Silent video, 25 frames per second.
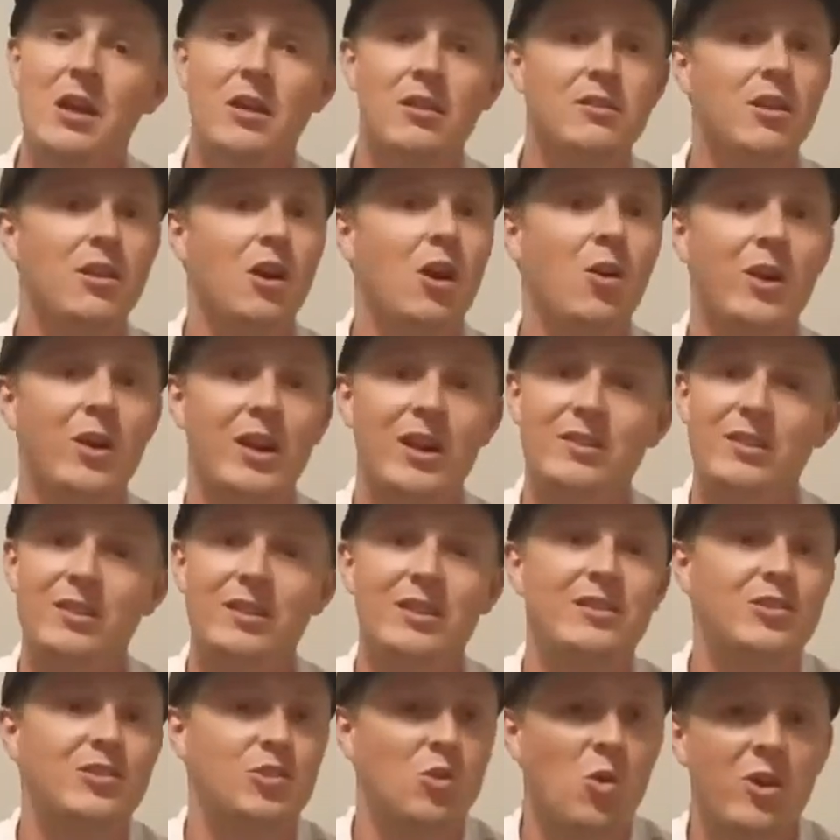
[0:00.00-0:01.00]
So it's
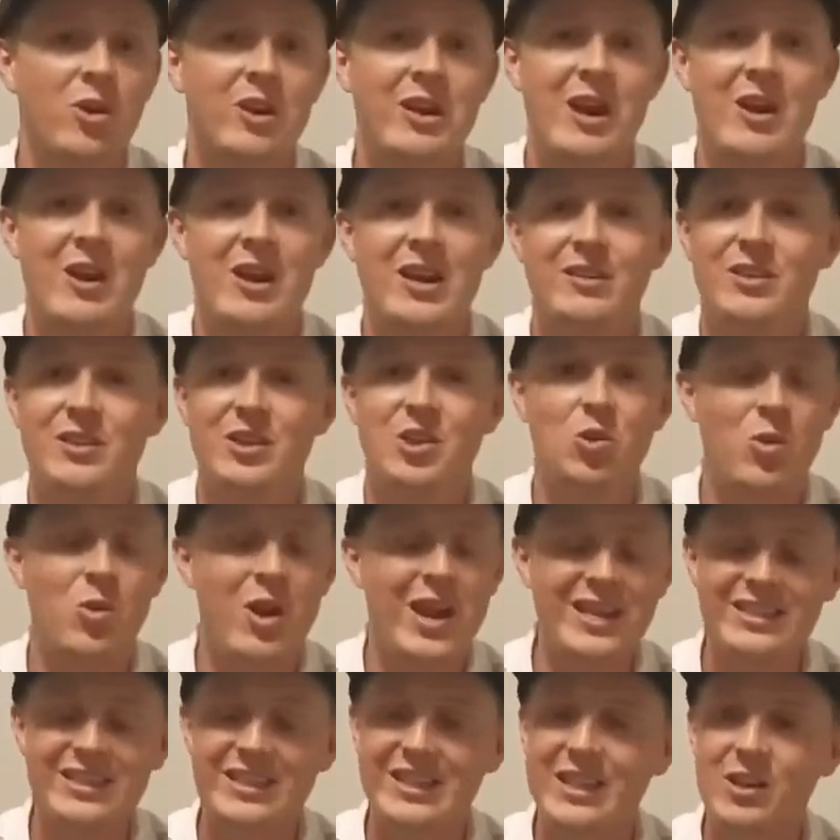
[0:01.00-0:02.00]
extraordinary. It's a
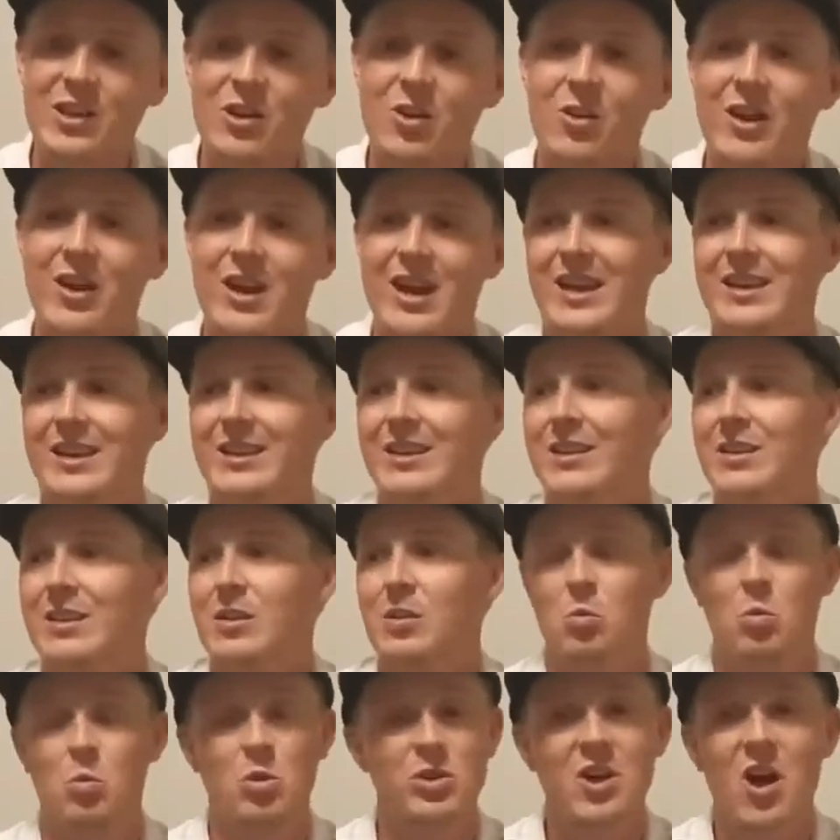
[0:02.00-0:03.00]
great deal, and
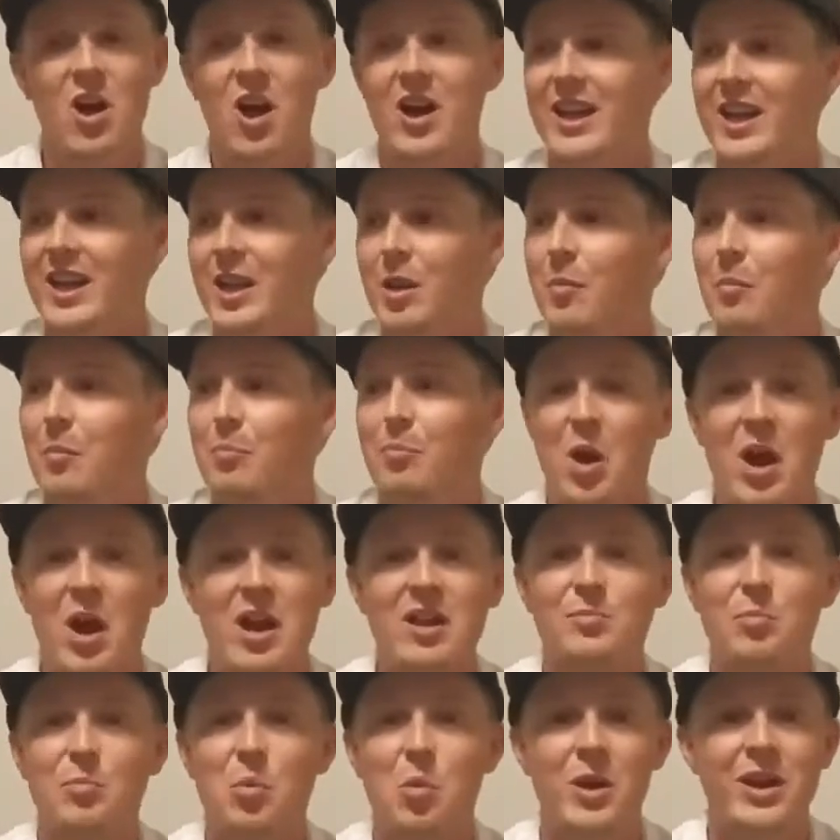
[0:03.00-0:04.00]
we're talking
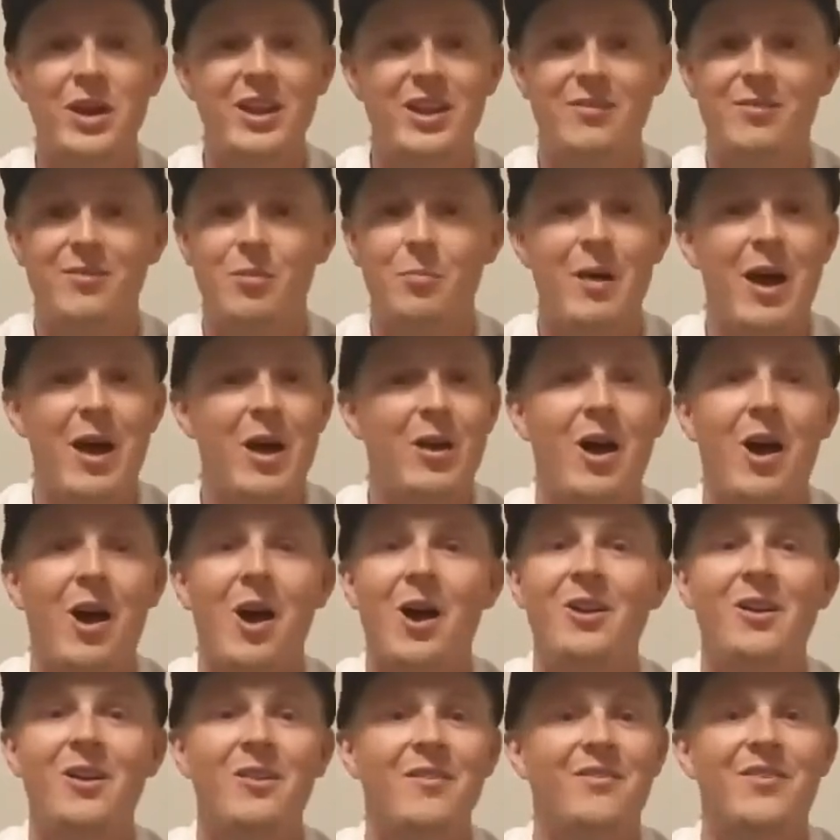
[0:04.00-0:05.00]
price point of about
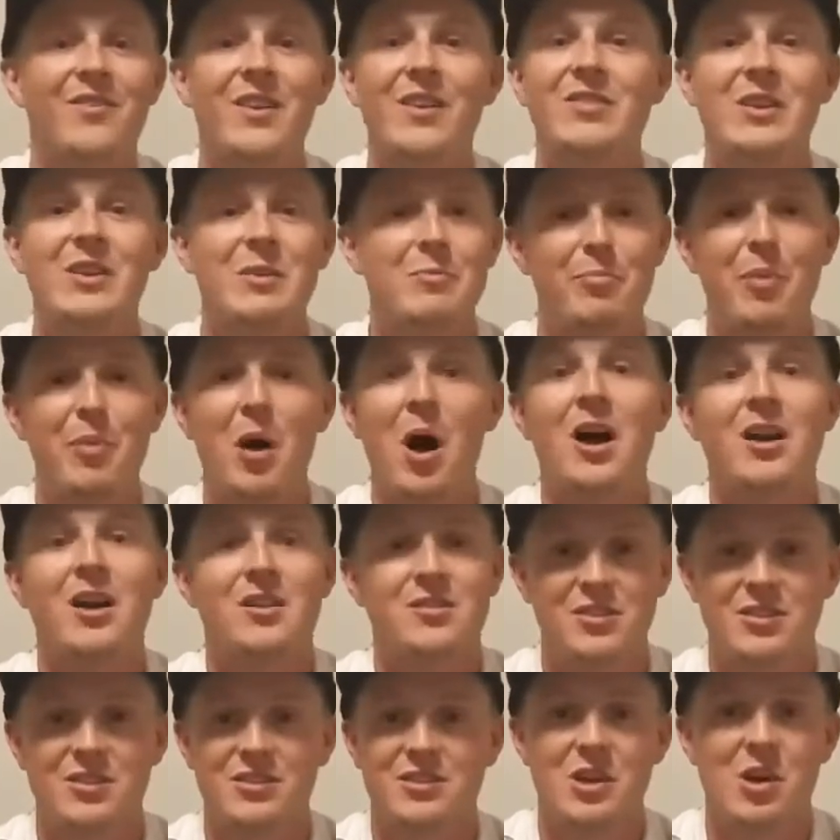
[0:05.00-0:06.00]

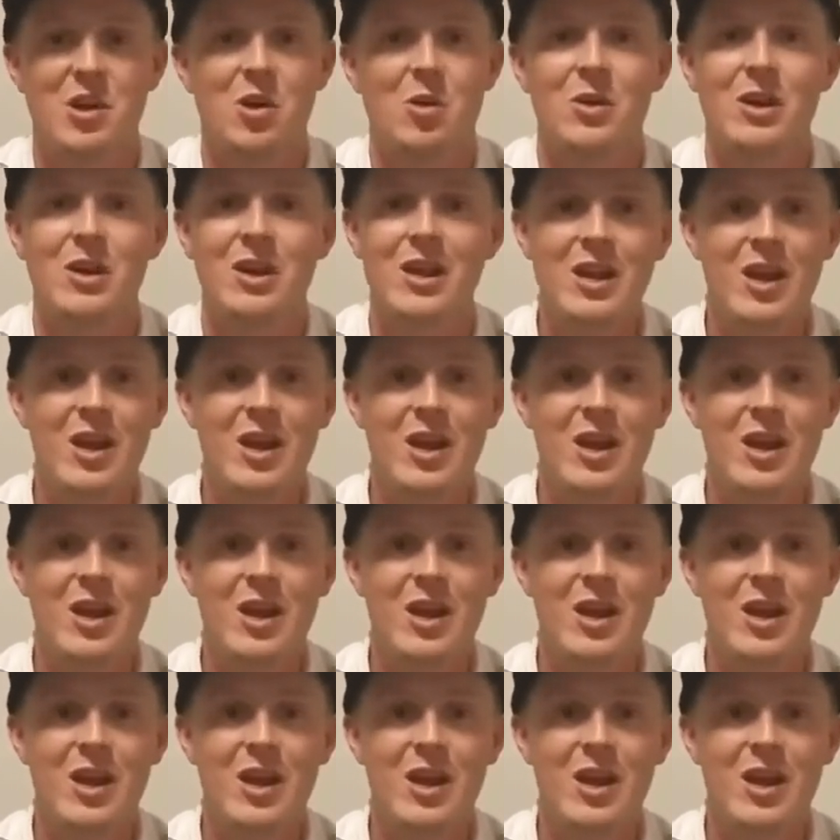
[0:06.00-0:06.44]
$150 or so.